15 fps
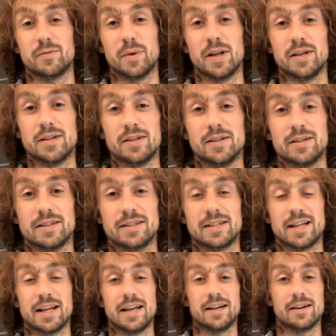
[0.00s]
from London.
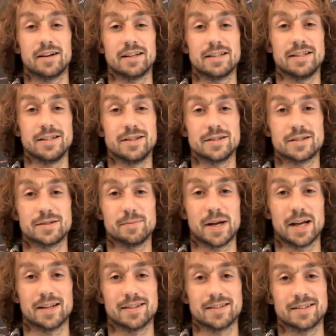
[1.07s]
Today I'm going to teach you some maths.